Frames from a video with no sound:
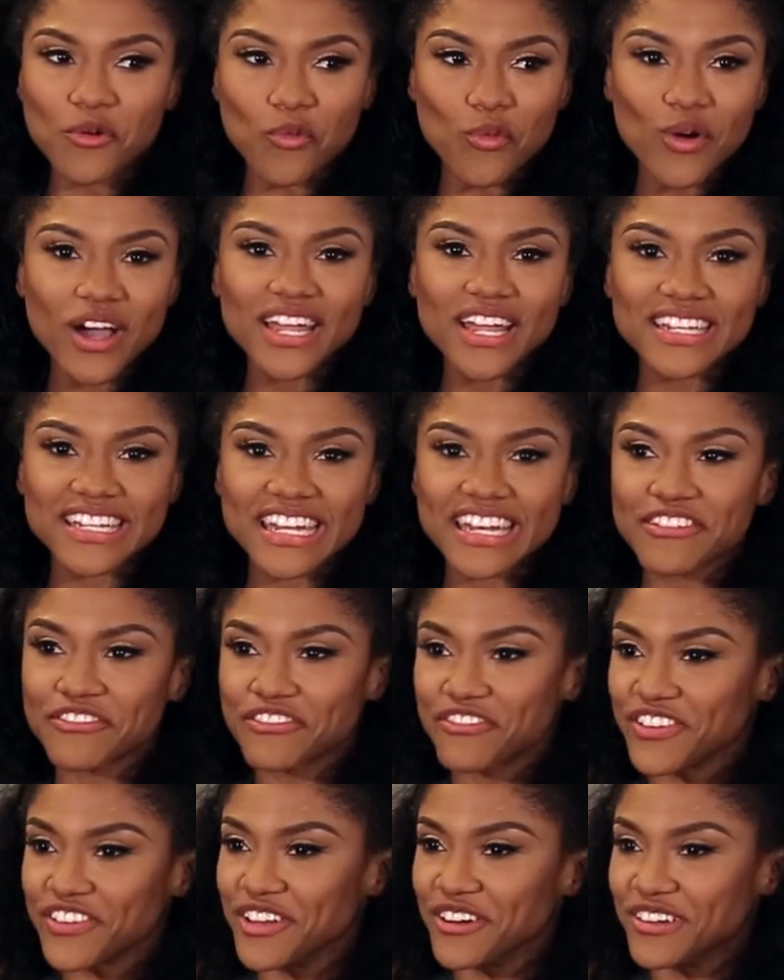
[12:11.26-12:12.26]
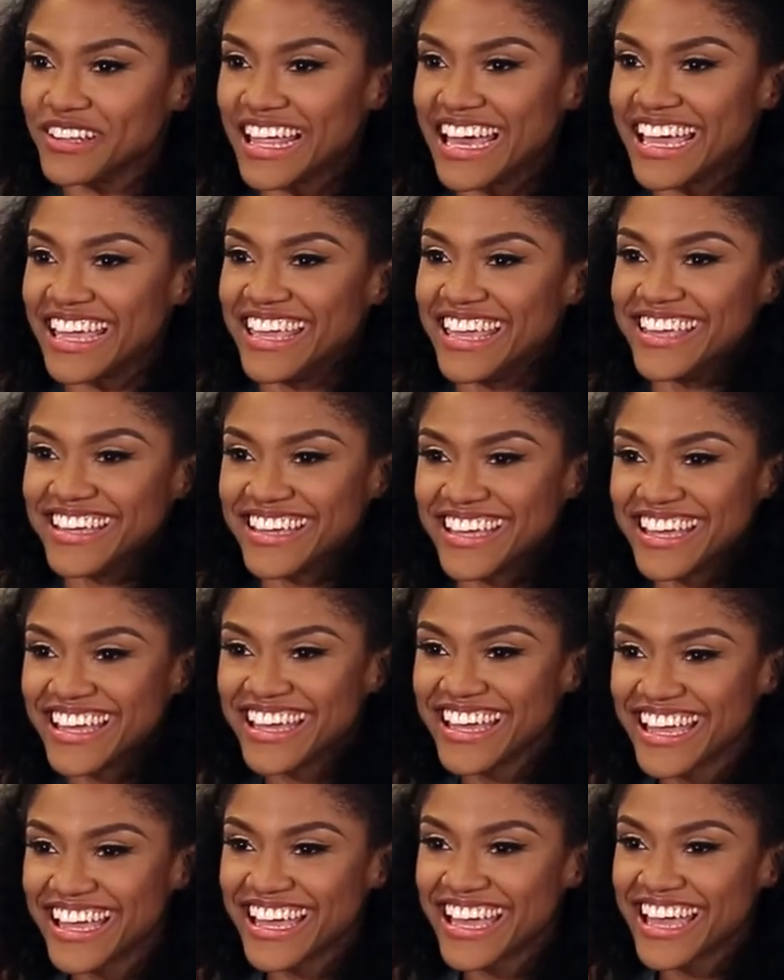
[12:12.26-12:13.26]
what did it feel
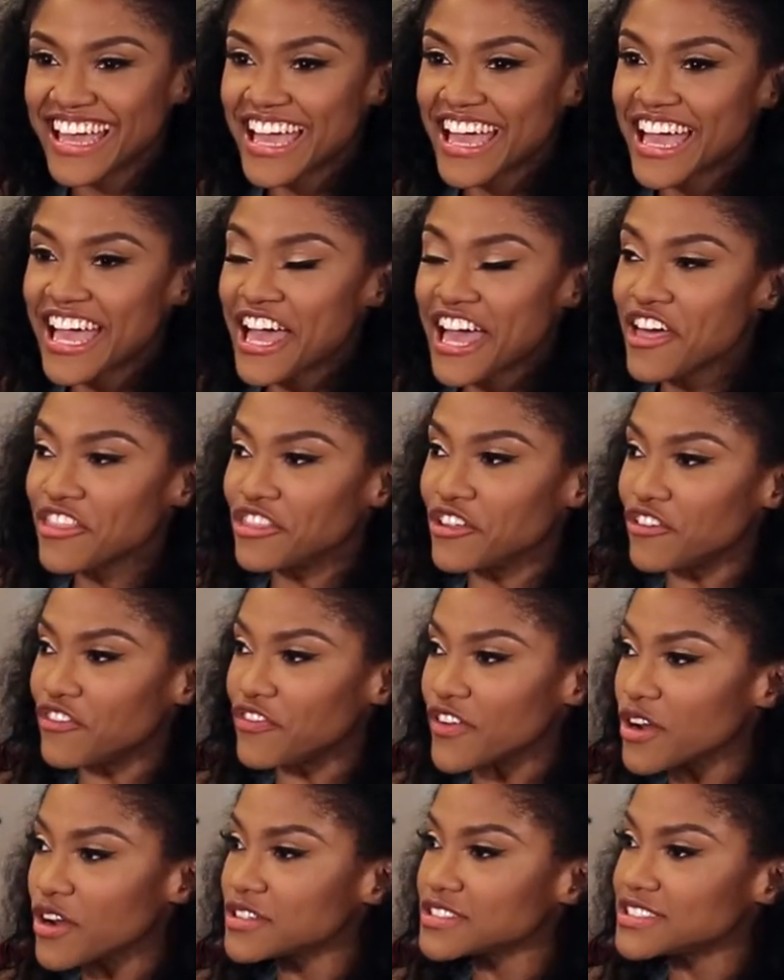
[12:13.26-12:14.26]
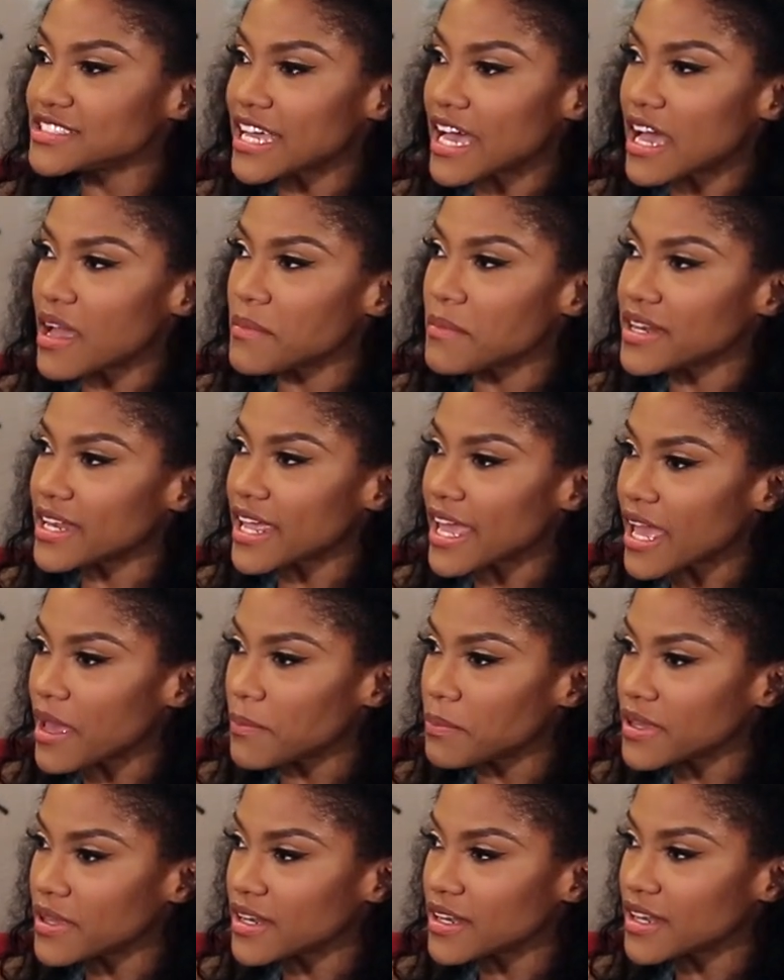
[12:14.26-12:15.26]
like? The first time it
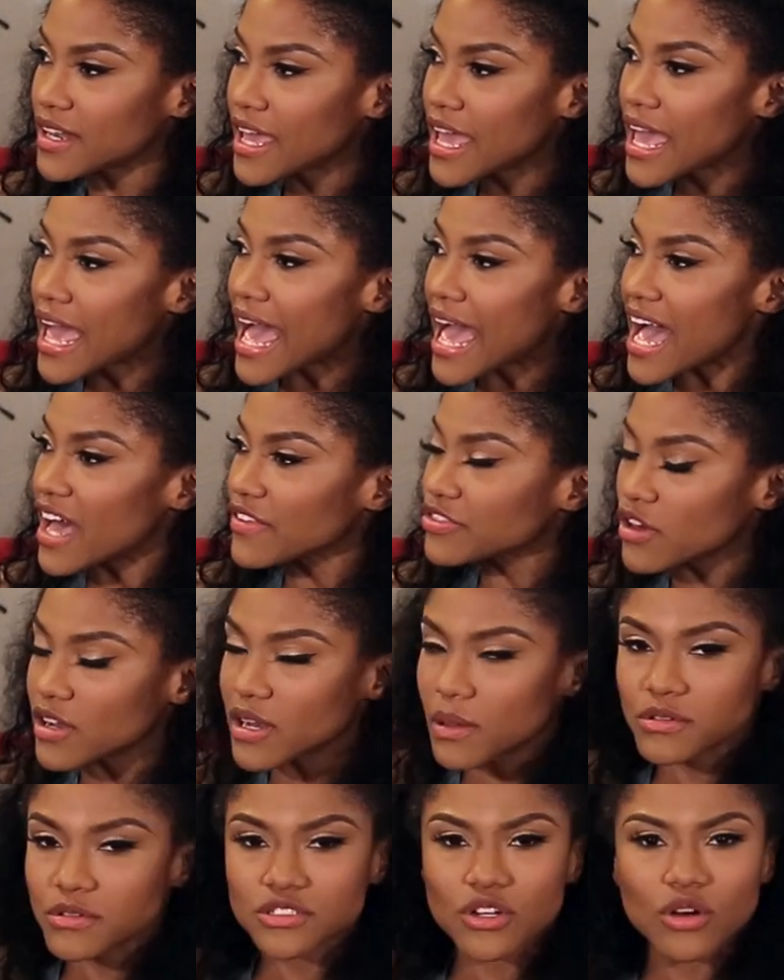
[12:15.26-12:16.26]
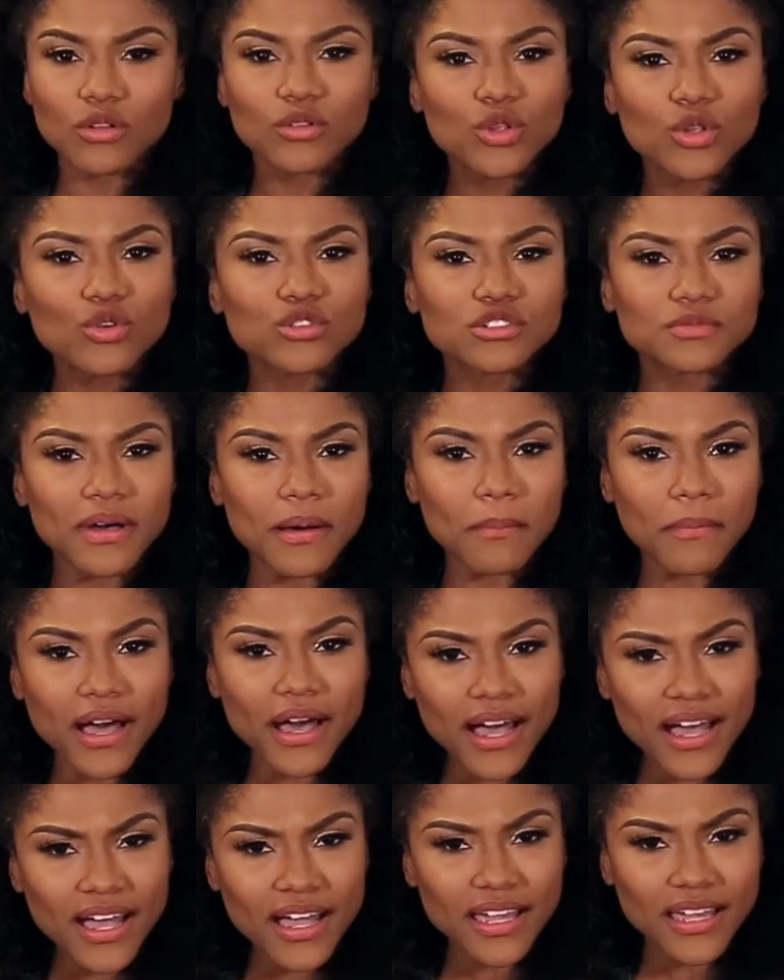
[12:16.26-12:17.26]
happened, I thought I was going to lose my
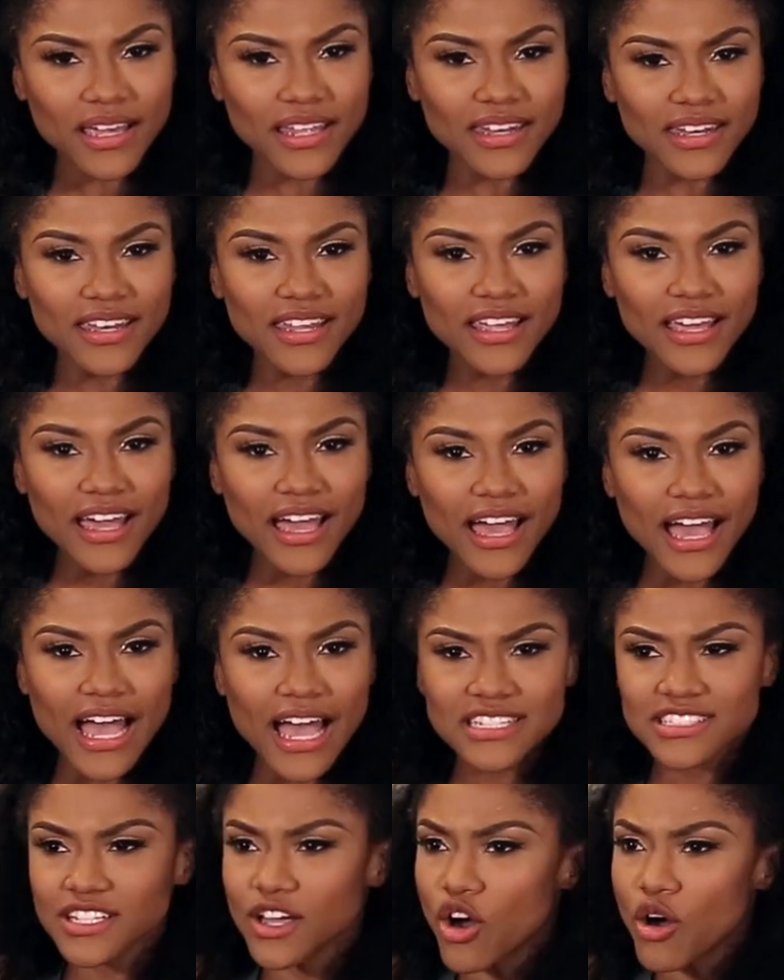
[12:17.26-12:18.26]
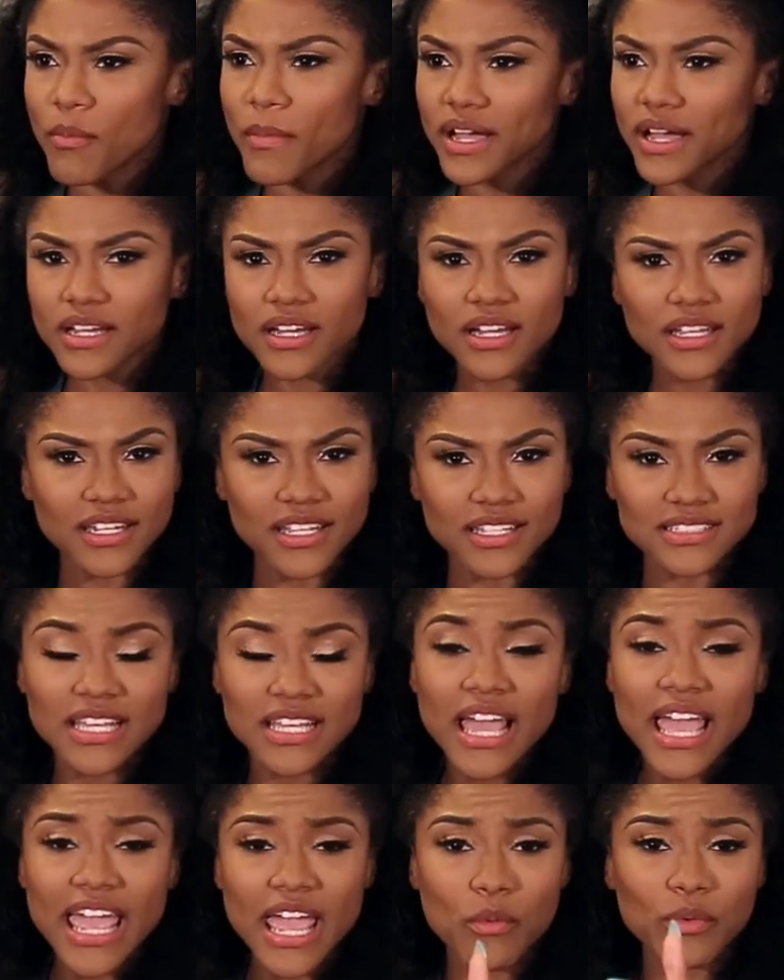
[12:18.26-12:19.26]
mind. I said, oh my goodness.
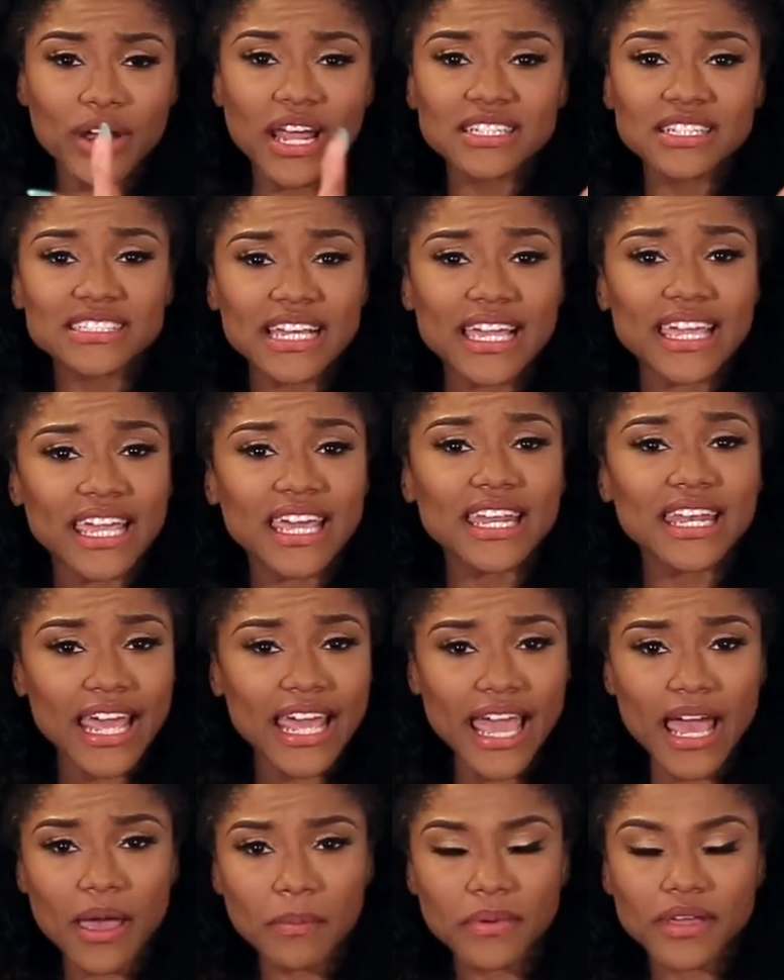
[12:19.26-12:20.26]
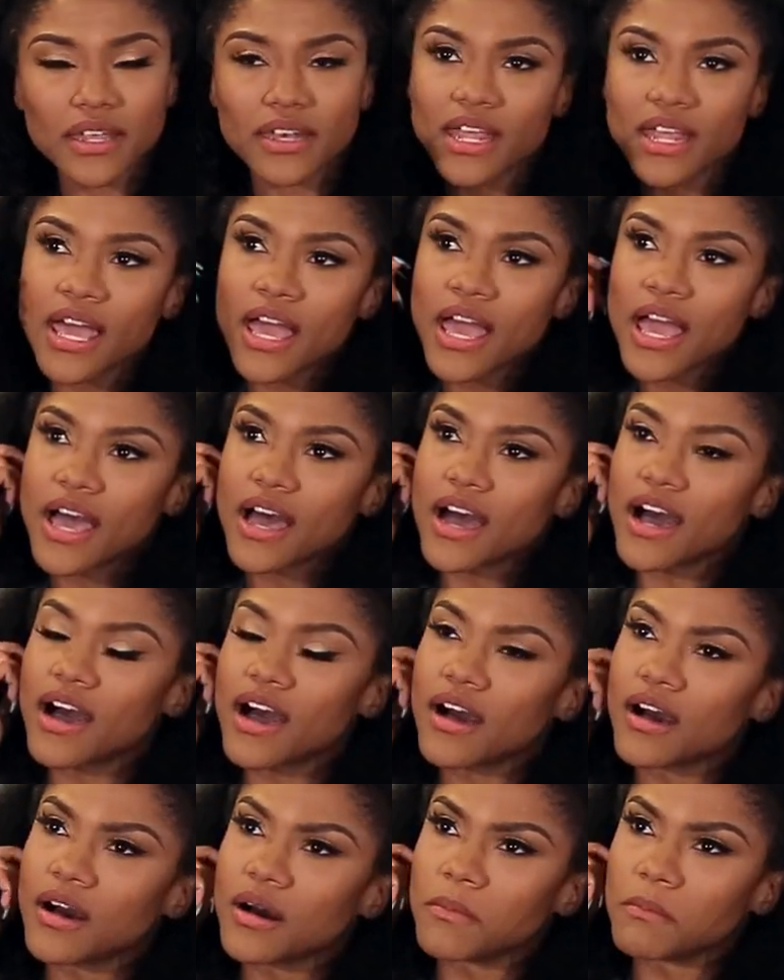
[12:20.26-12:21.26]
And when I say it happened,
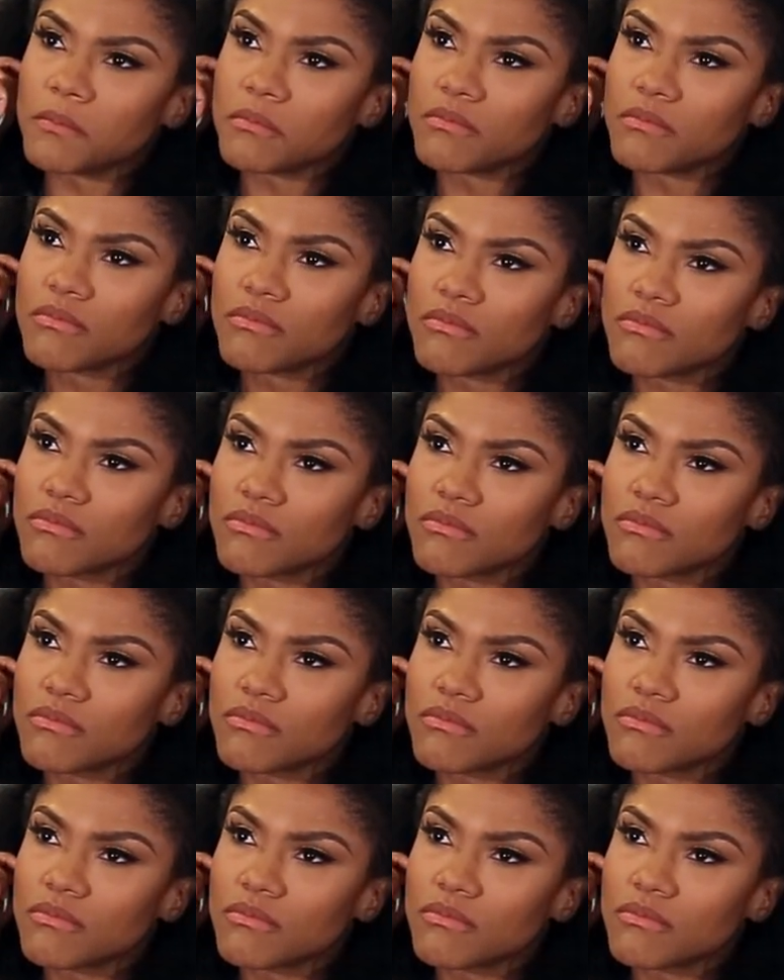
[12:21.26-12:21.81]
I'm